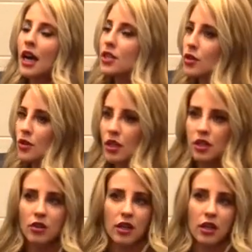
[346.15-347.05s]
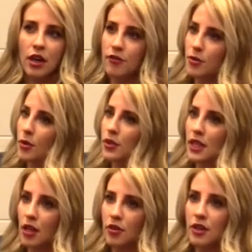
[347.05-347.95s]
I do think you get a comfortable
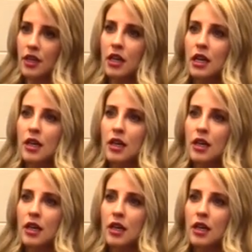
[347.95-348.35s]
salary.